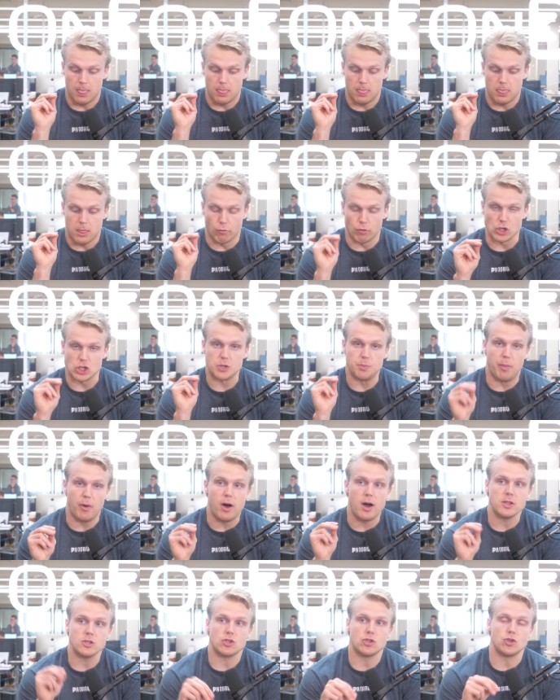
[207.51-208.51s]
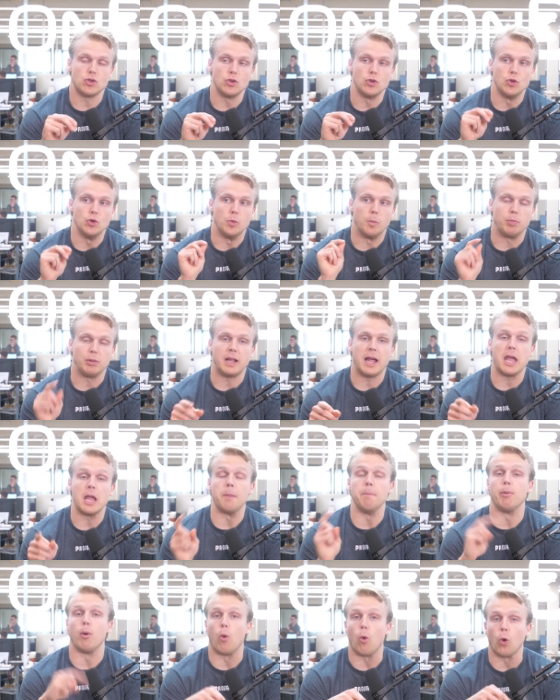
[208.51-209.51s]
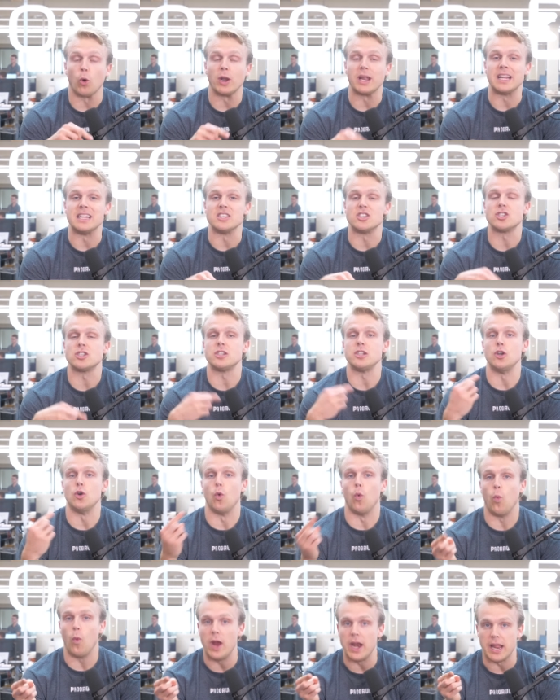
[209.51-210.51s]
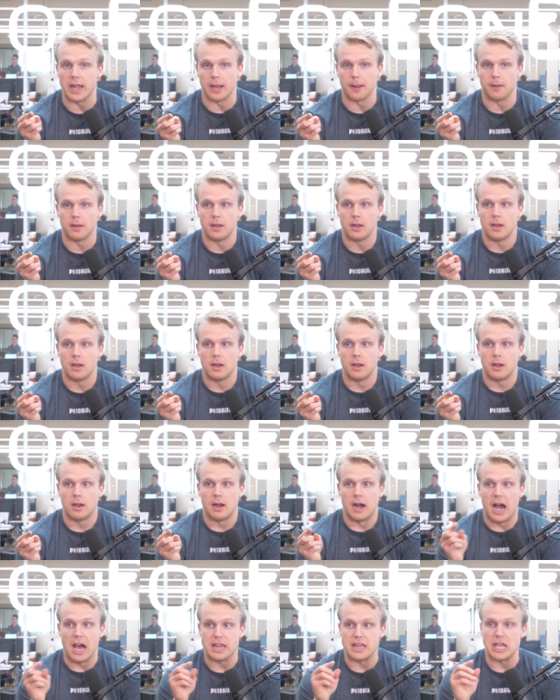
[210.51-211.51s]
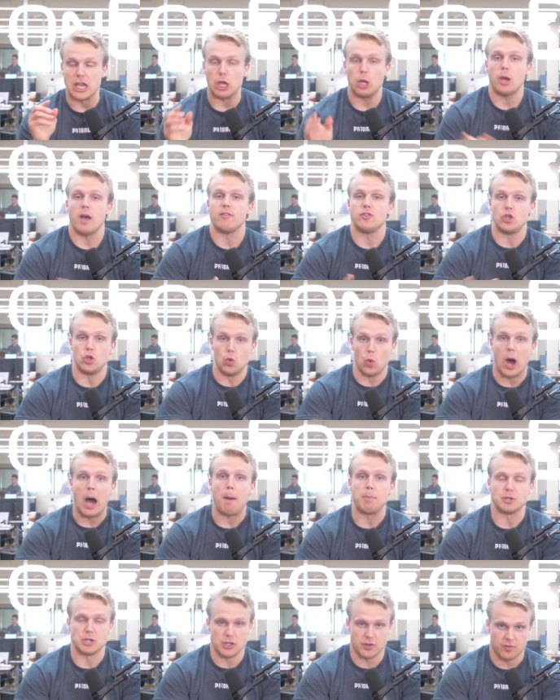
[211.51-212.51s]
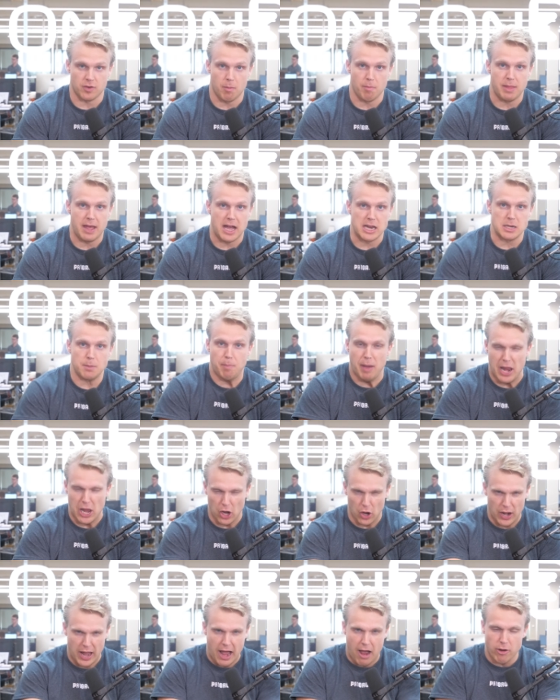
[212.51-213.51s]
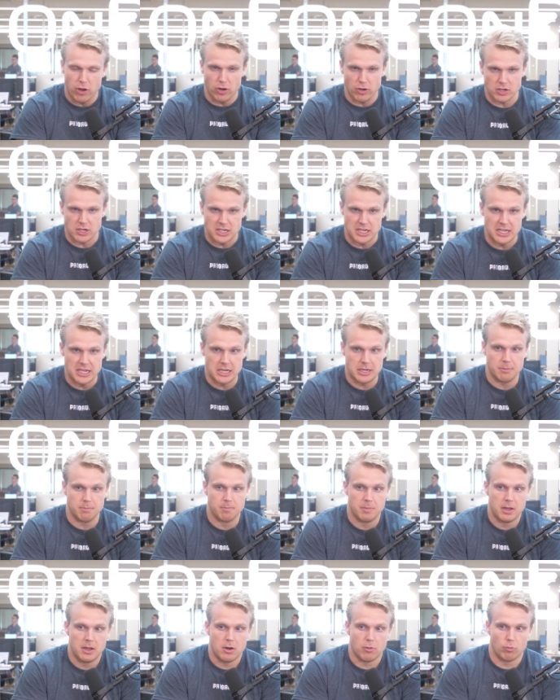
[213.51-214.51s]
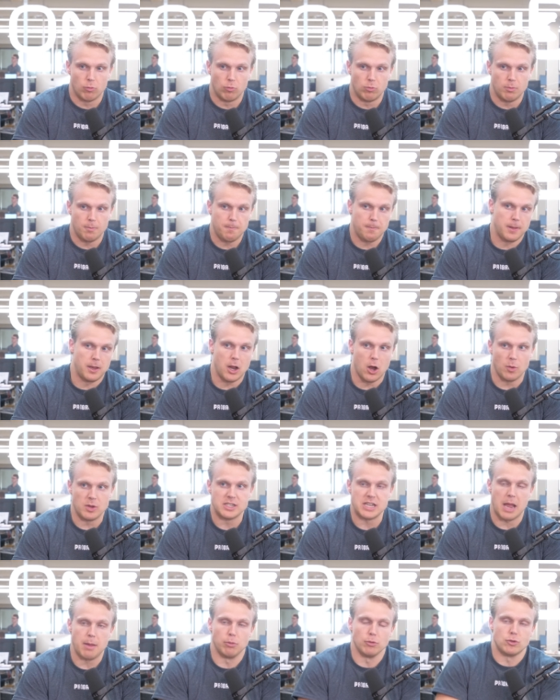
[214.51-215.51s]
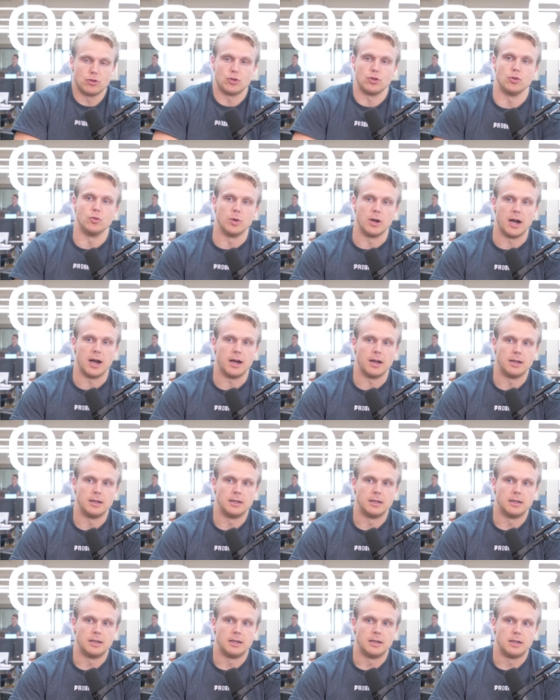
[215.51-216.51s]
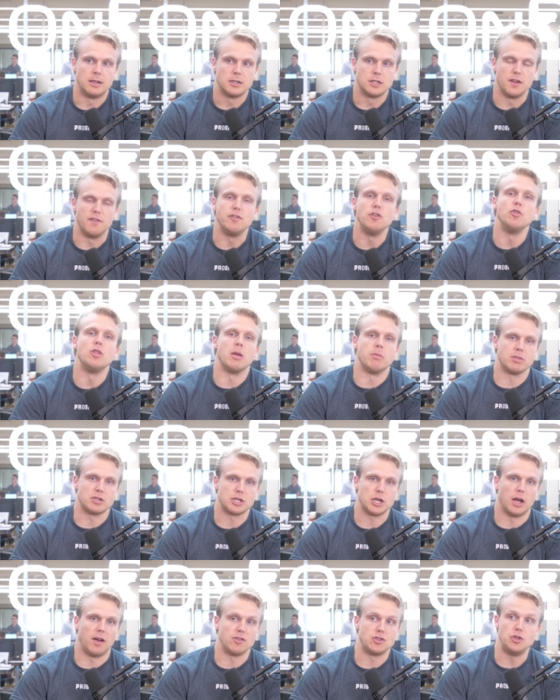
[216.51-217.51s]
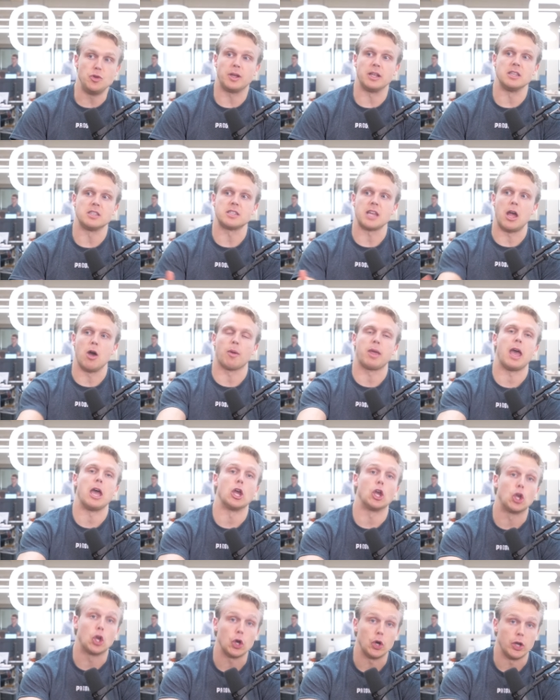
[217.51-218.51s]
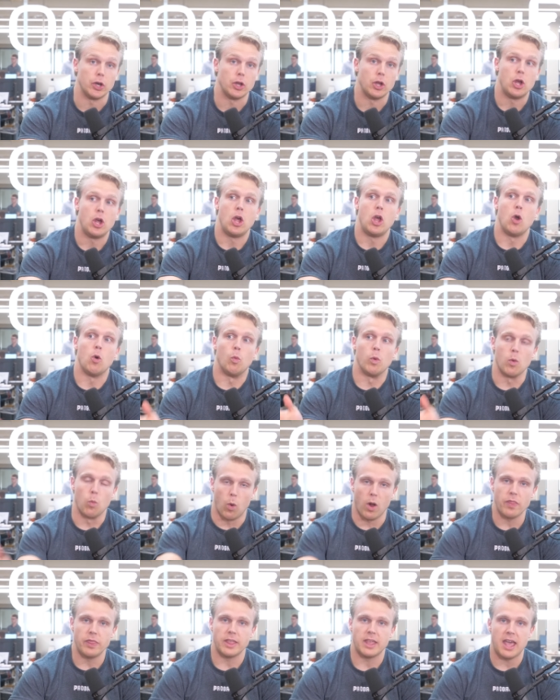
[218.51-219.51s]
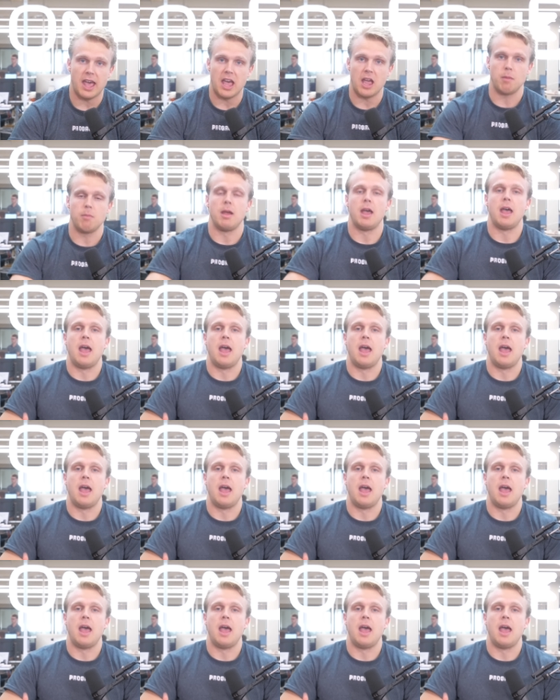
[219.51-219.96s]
The response to playing poorly and still winning, I think you have two options from that, depending on how your team, you know, is able to uh, to view themselves. You can say, okay, good, we won the game.